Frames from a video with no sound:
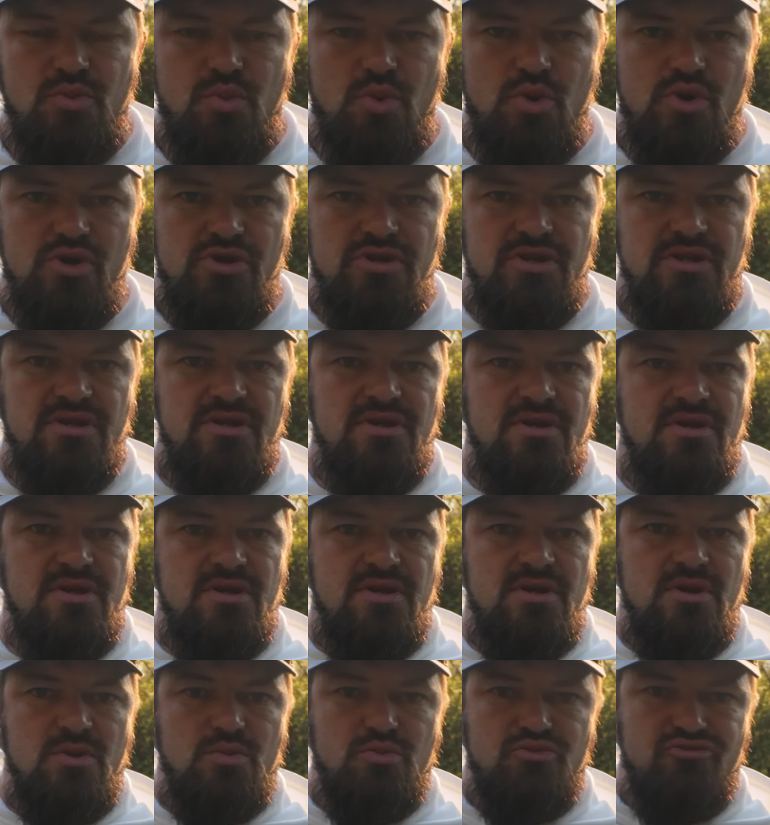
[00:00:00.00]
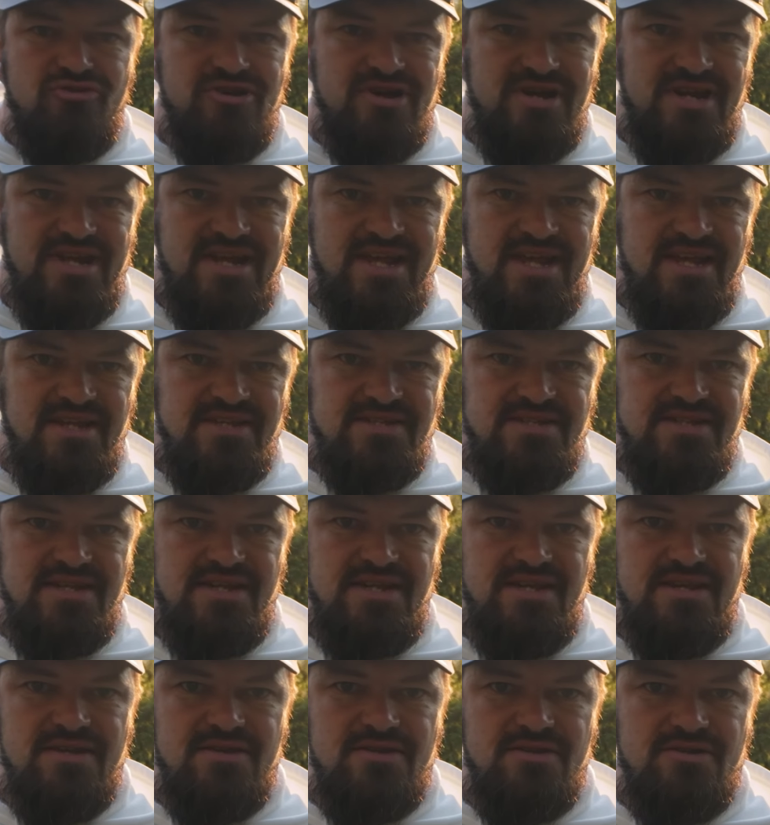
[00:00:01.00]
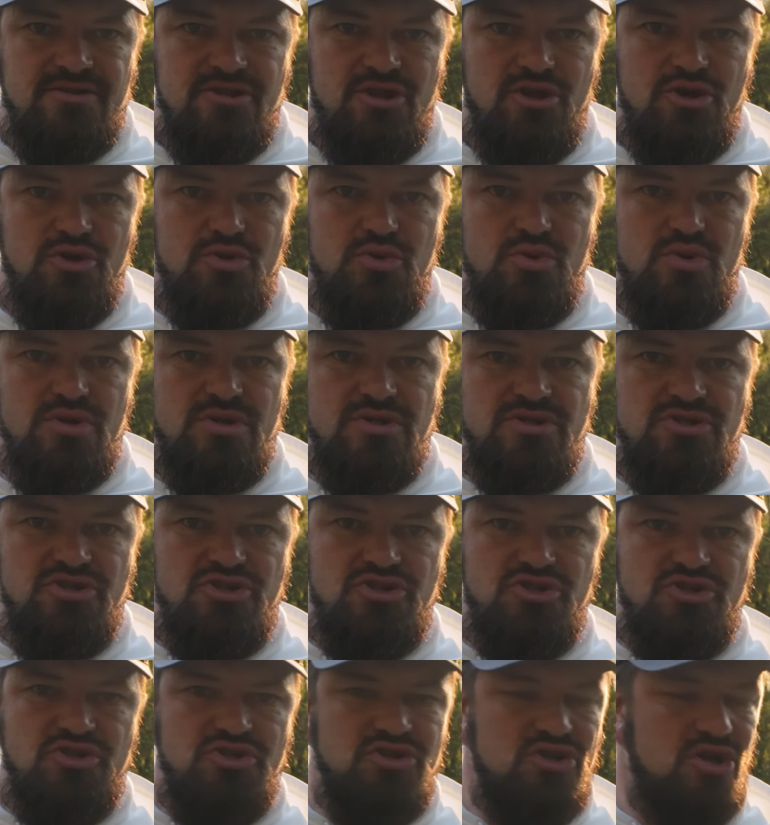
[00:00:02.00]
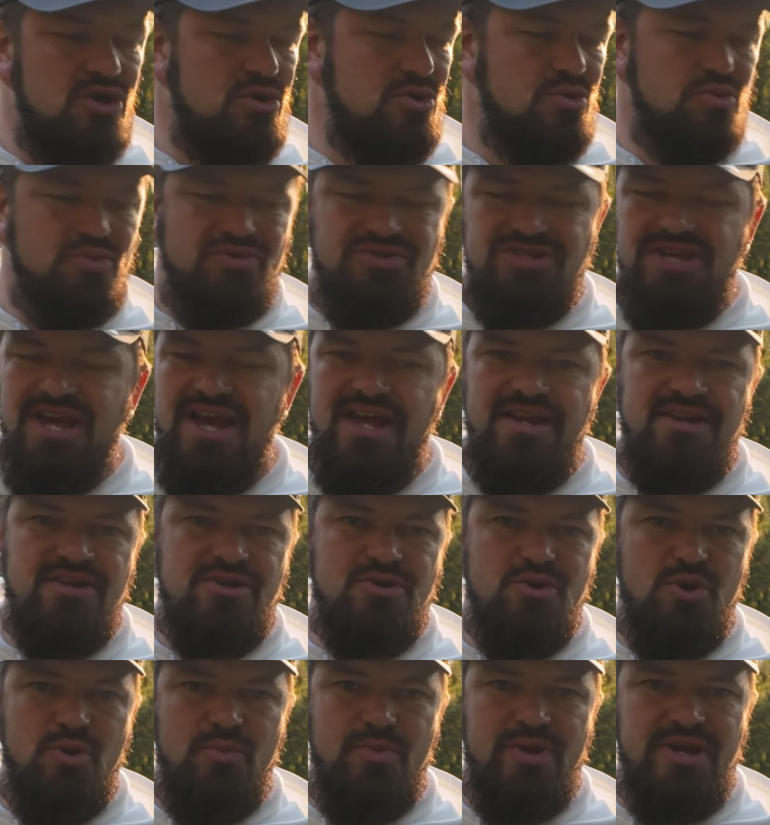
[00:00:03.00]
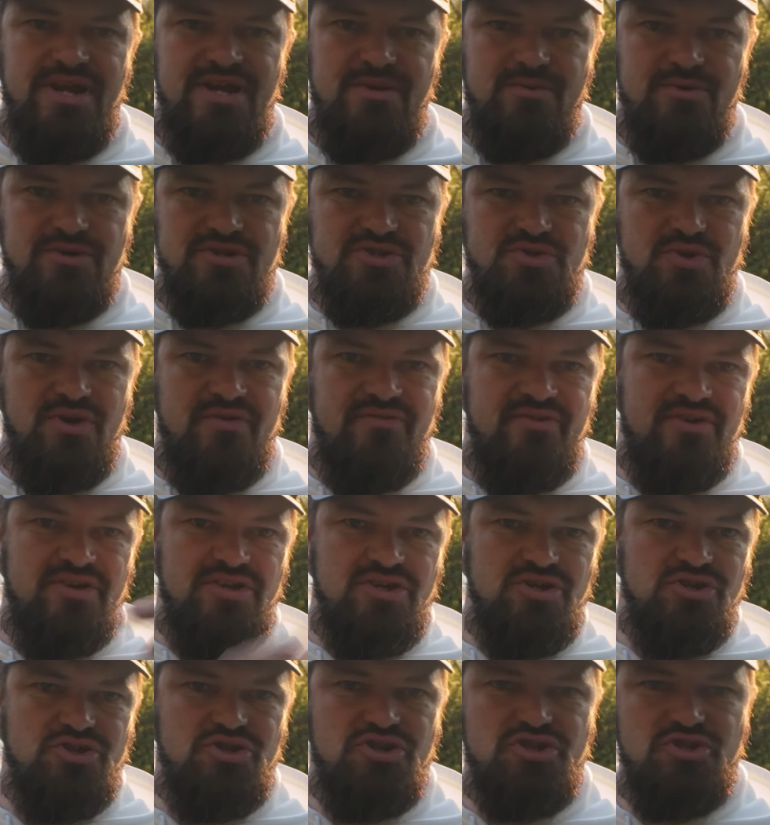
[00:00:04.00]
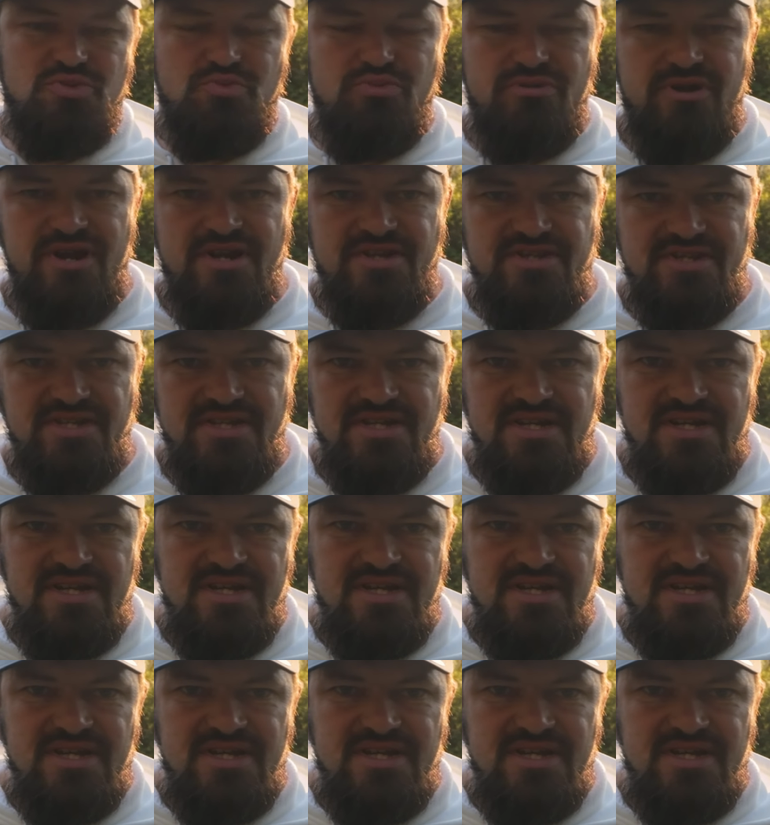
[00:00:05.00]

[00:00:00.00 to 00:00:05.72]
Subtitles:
One, really easy, no technical ability whatsoever. You just press